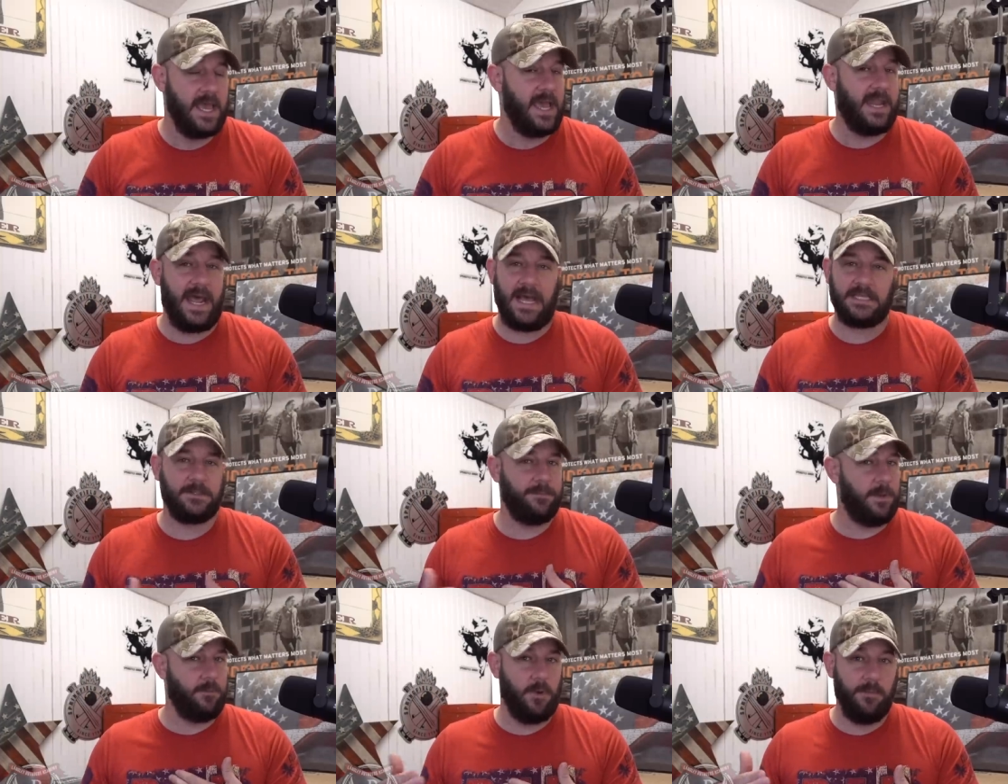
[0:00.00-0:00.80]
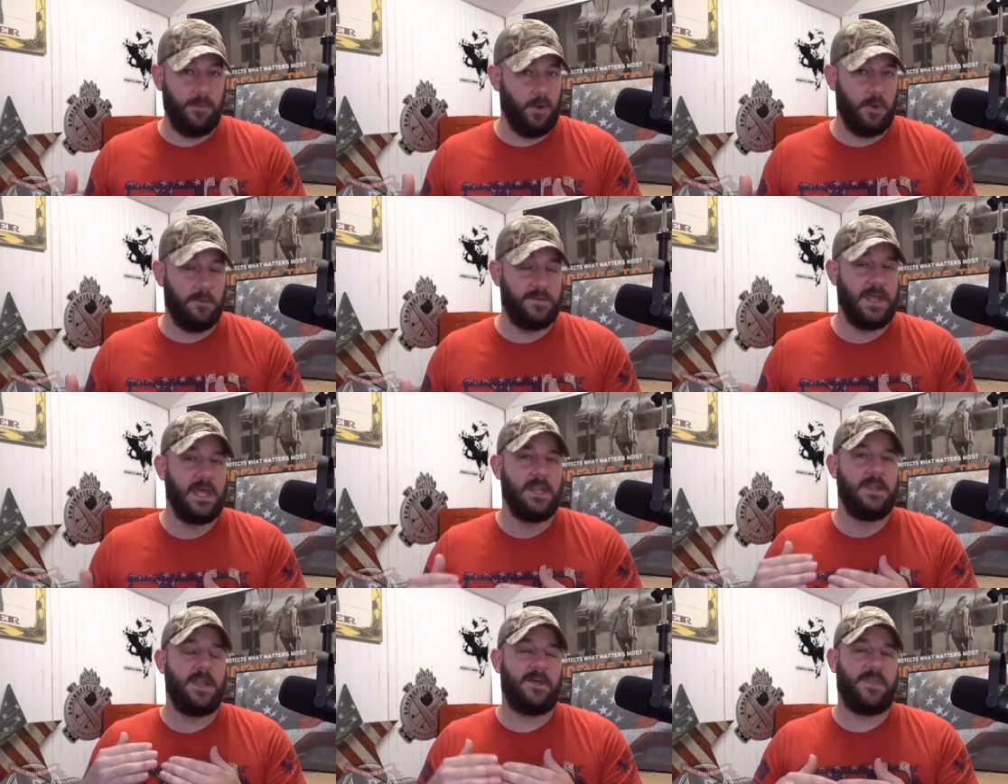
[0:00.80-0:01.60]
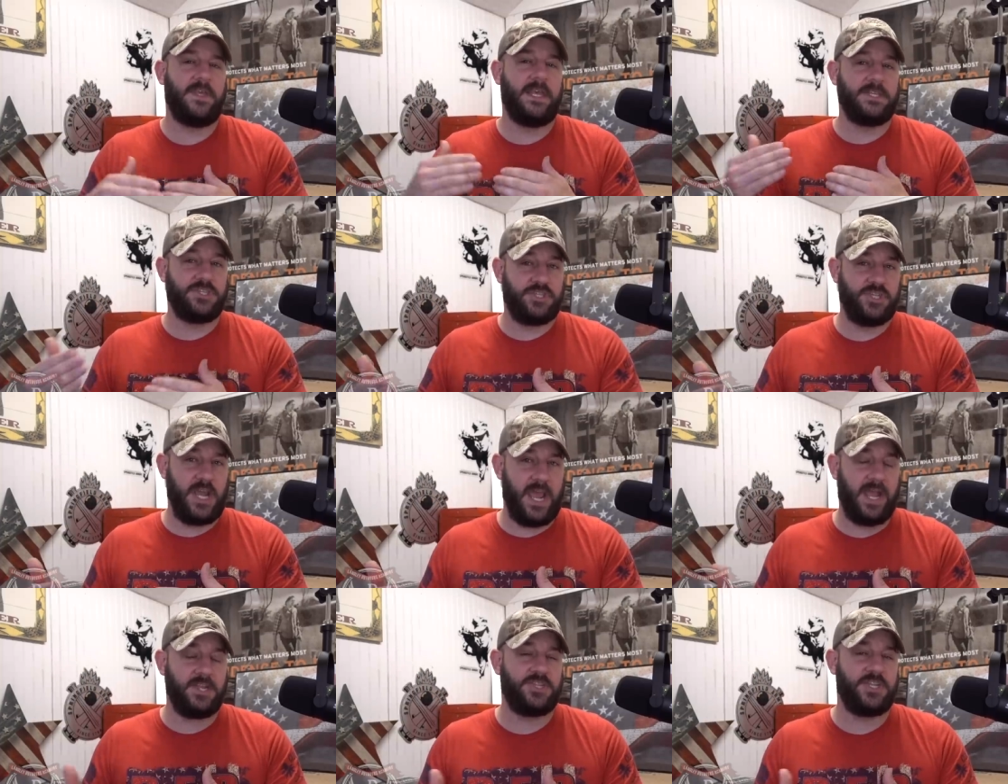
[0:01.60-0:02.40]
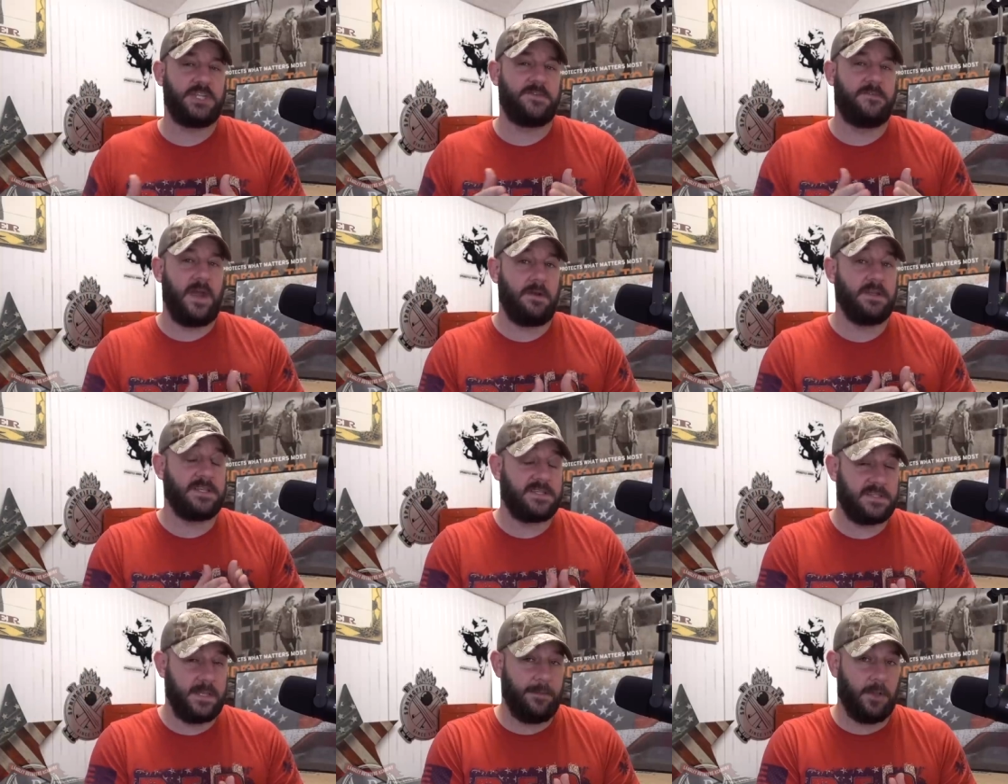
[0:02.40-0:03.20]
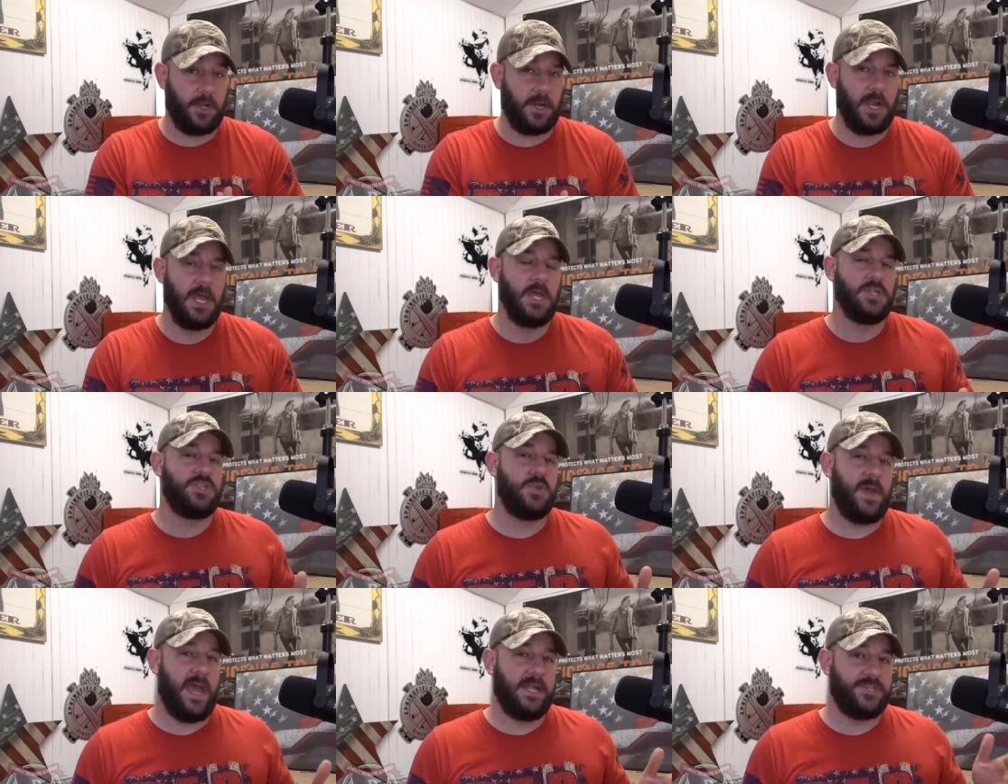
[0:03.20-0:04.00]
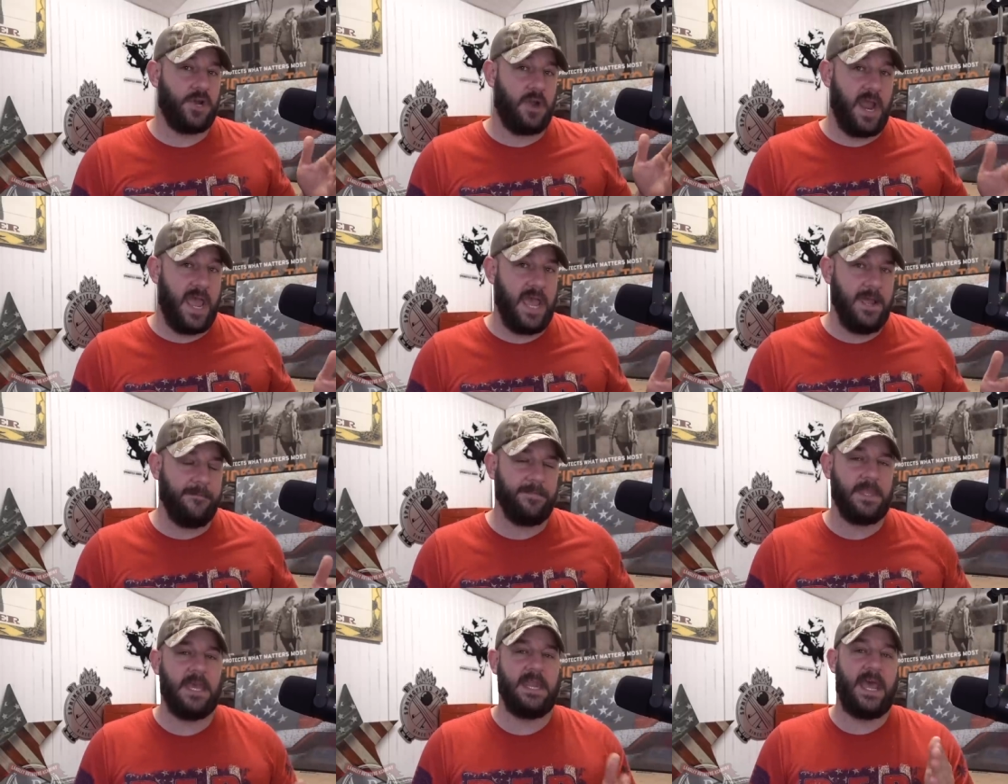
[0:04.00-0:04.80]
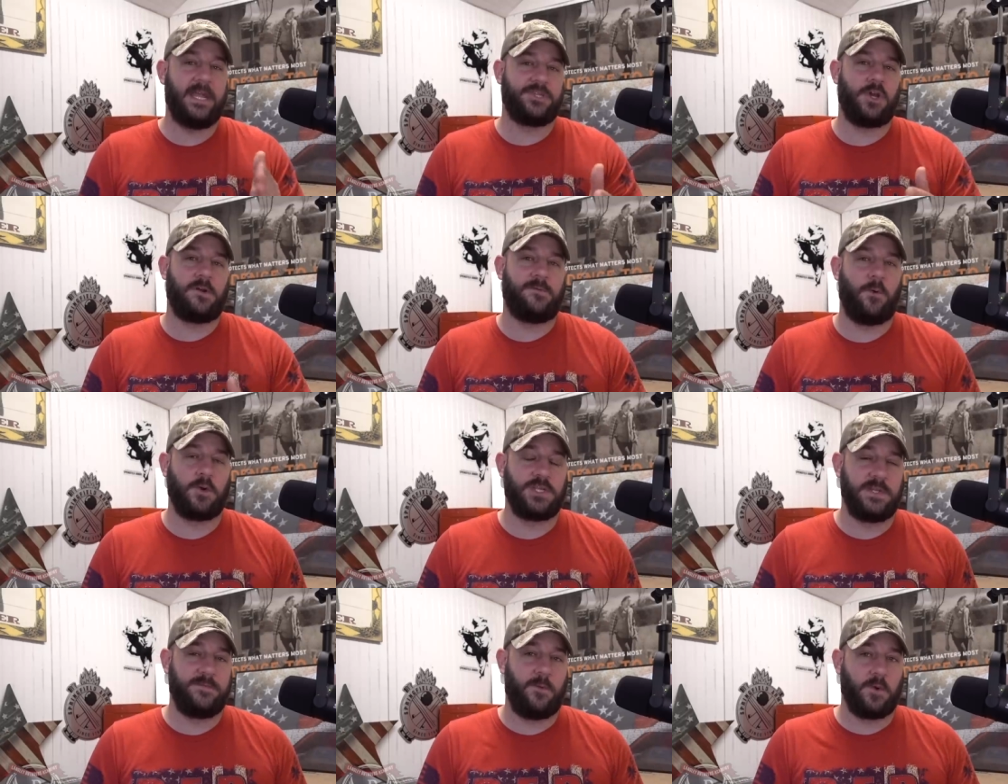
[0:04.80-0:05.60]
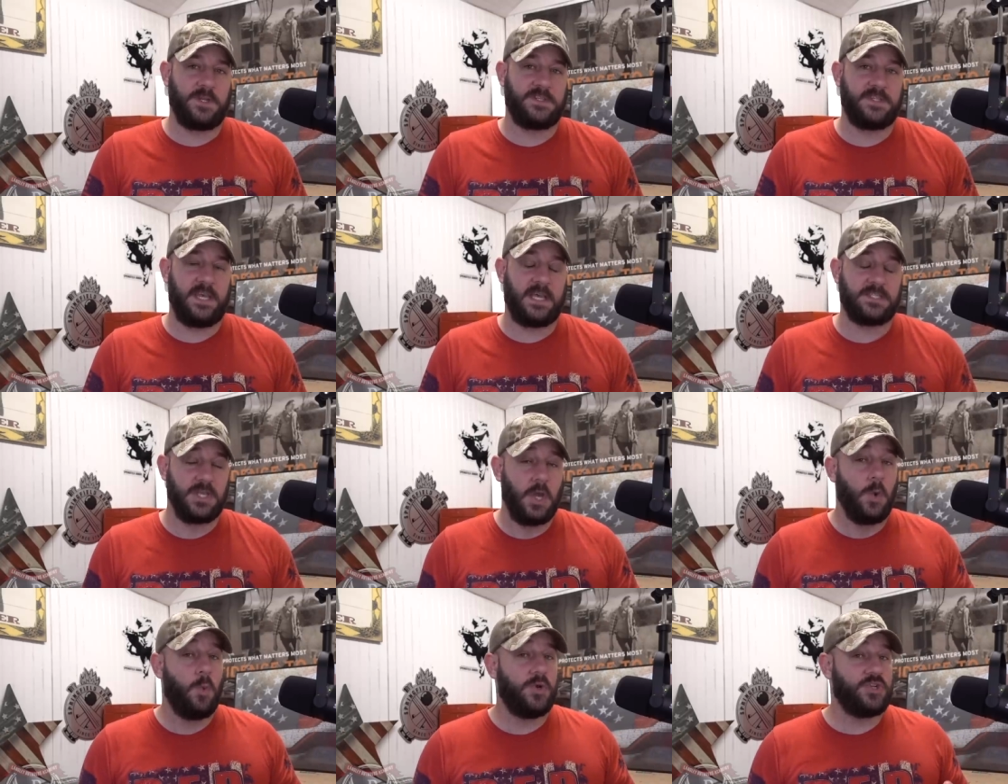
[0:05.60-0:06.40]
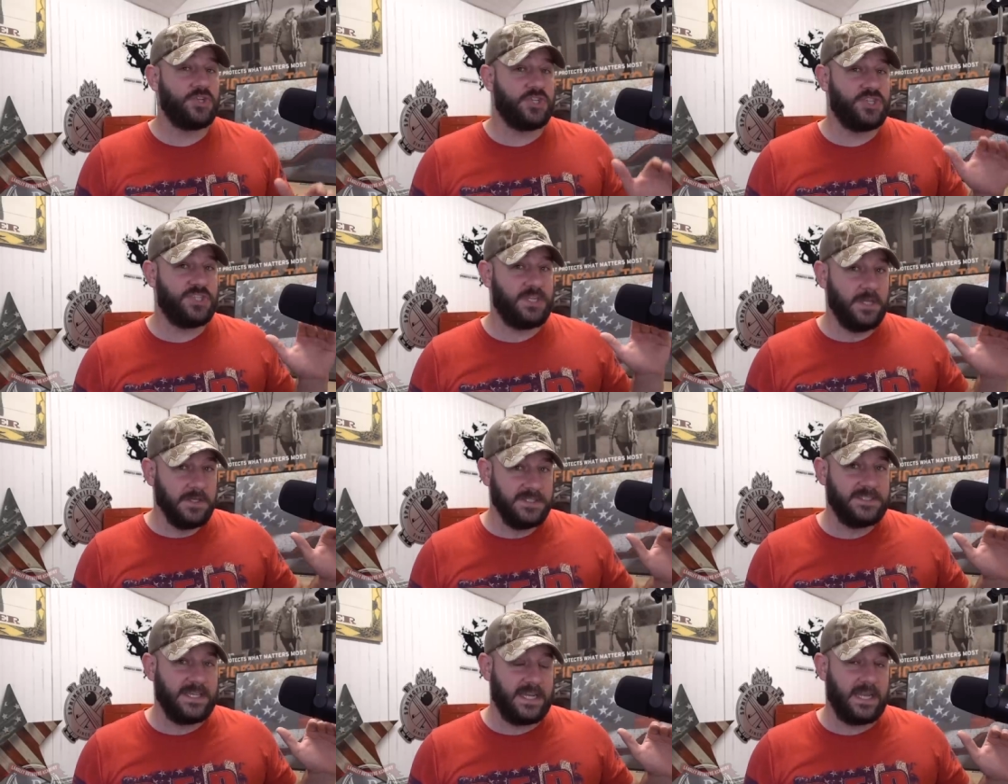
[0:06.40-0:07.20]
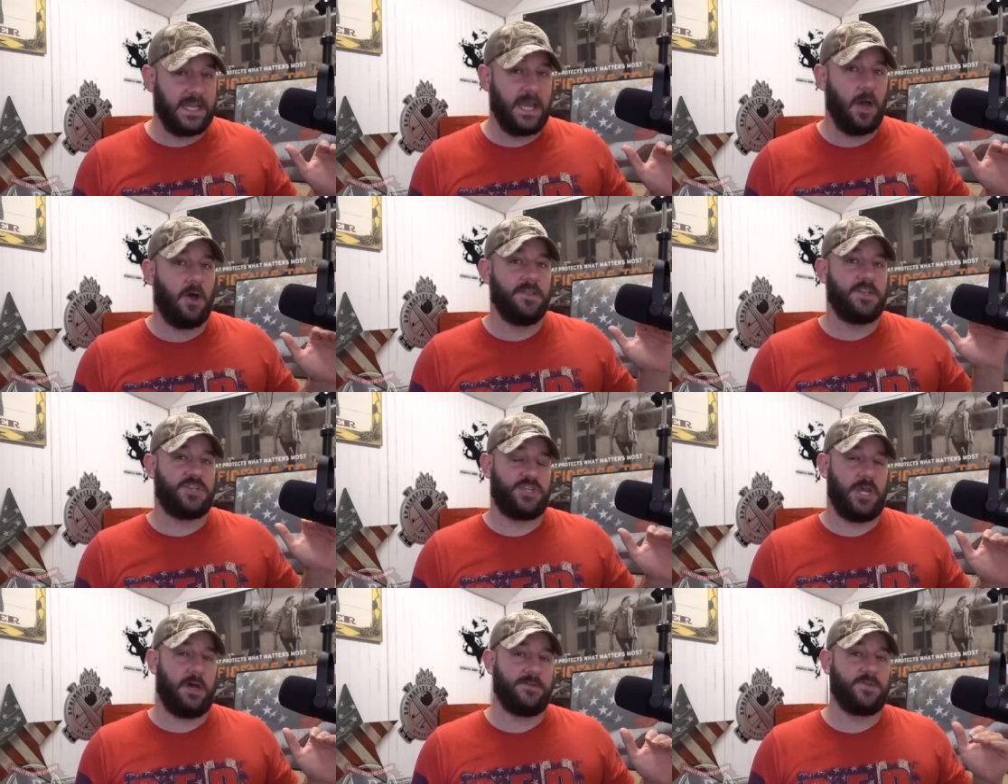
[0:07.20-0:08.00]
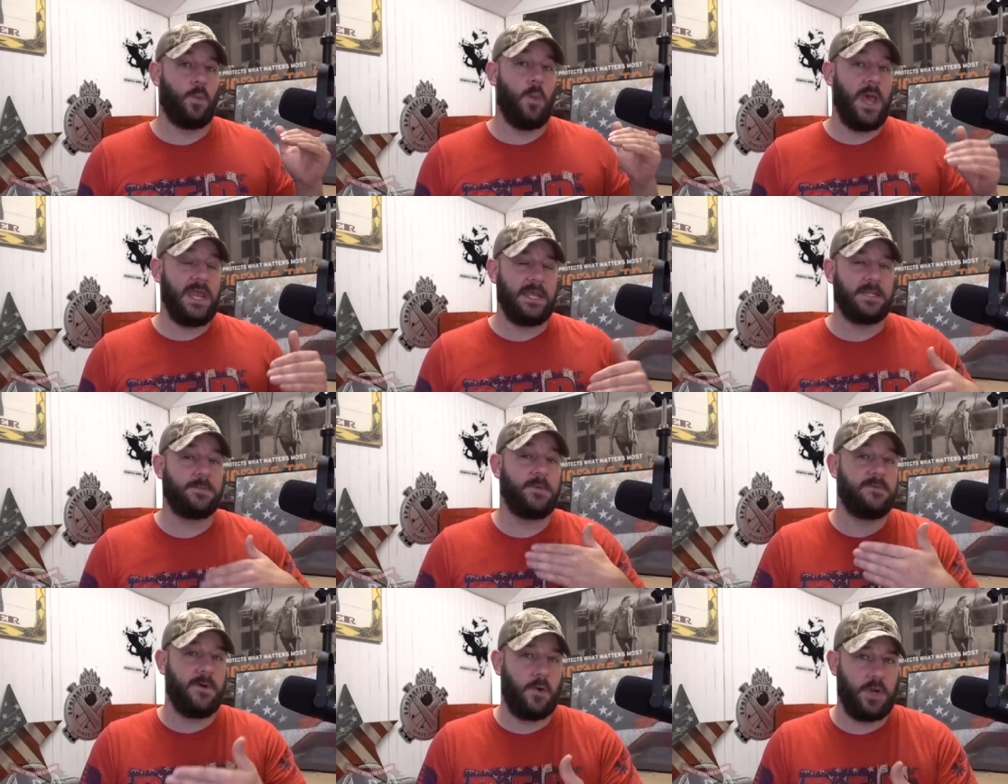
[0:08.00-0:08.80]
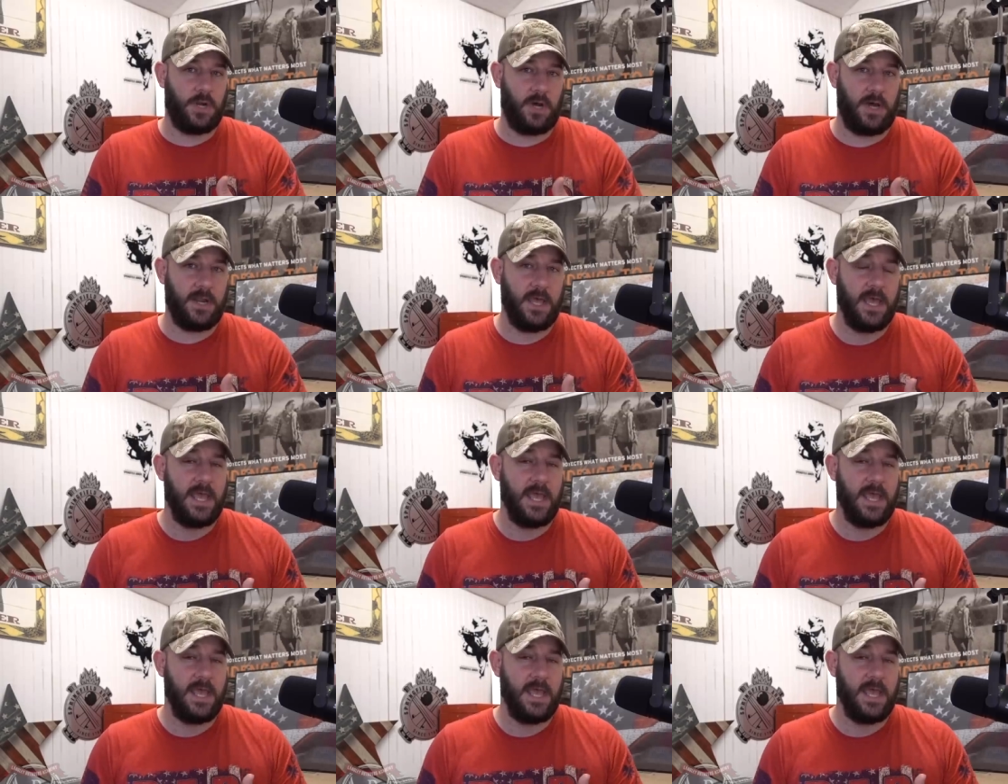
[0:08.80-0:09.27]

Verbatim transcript: It hasn't been removed, nothing has changed. It's very similar to H.R. 8 and H.R. 1446, which are still sitting on the shelves waiting to be voted on.